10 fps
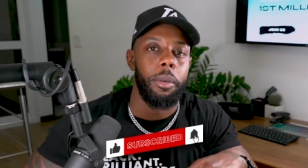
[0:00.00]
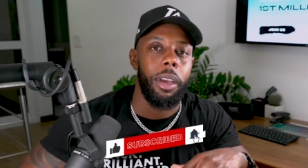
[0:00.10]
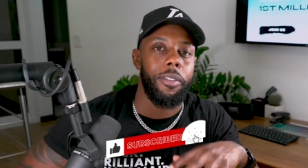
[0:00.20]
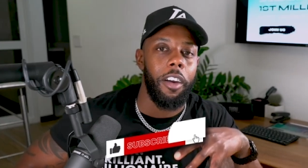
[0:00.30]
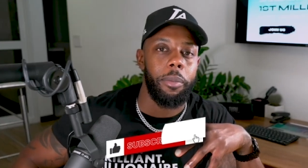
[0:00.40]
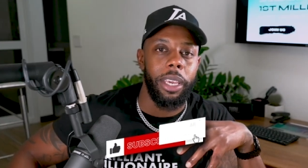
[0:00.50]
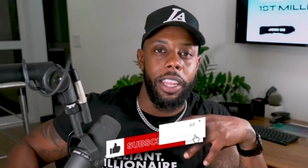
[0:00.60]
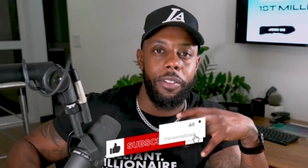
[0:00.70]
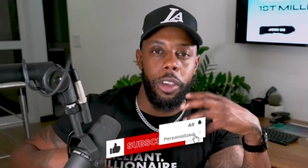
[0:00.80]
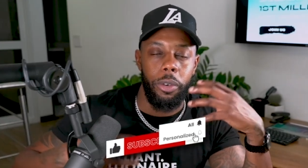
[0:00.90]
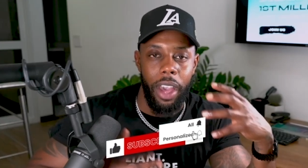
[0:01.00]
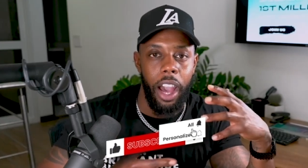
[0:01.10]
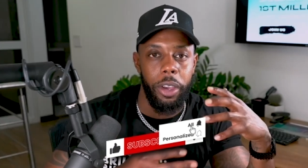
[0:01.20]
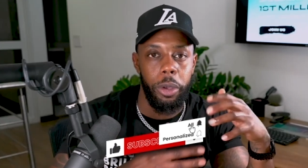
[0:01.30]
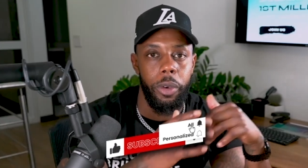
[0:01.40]
If I've been giving you
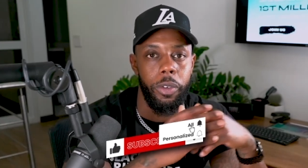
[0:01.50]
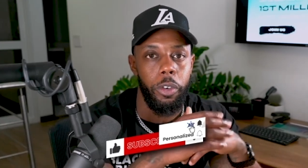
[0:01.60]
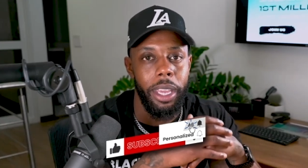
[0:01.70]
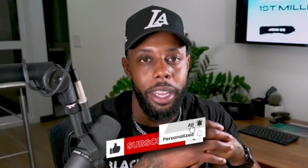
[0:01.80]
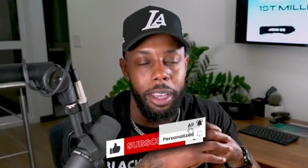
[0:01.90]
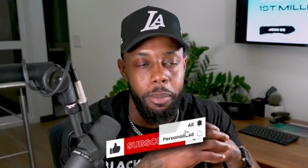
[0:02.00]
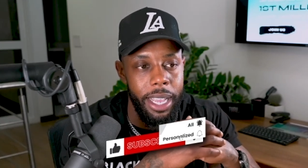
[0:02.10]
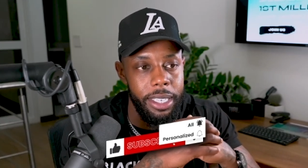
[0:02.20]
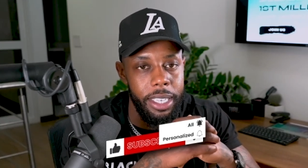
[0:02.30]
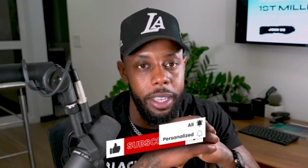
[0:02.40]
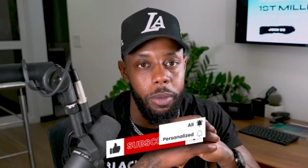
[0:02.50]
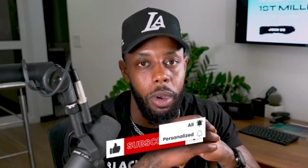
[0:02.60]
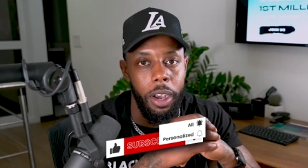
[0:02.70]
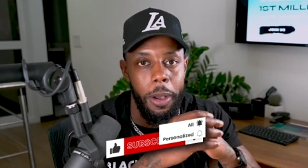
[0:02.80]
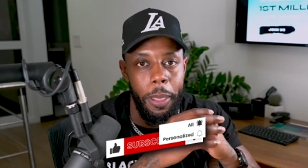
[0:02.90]
value, if you've been getting amazing
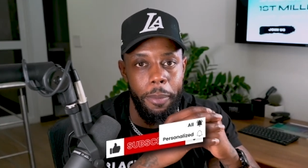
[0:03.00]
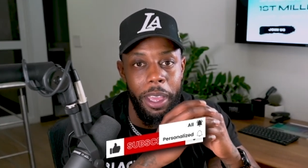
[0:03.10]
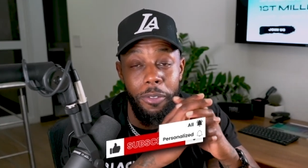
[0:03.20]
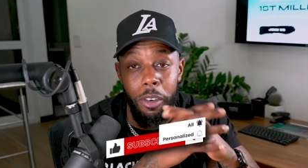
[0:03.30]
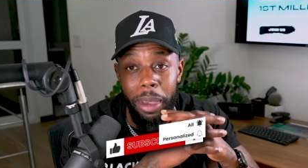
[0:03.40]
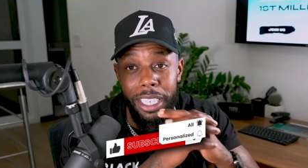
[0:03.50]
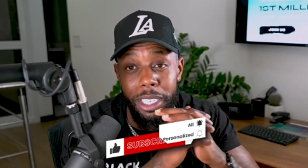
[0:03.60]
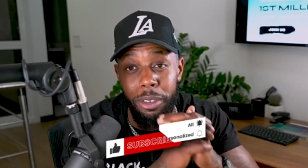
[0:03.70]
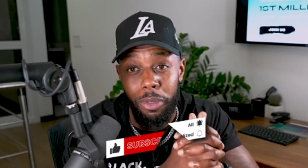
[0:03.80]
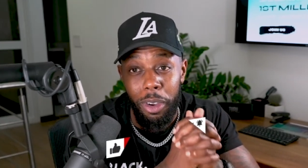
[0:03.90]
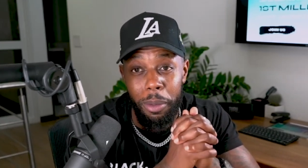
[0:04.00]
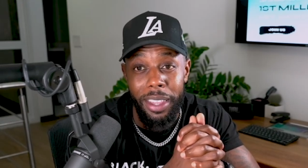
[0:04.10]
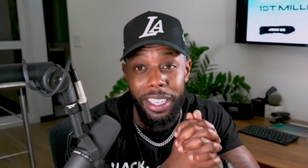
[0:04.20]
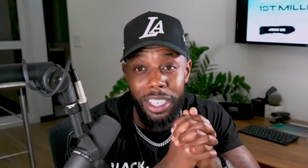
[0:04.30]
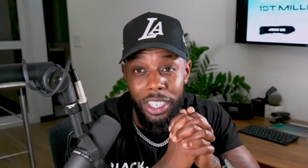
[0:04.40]
information from
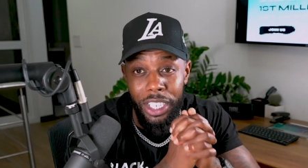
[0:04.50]
this